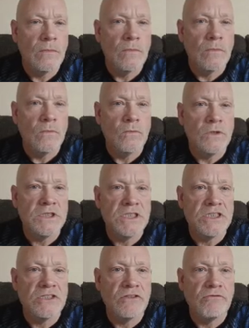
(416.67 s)
Which is
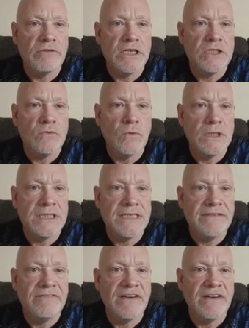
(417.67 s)
325.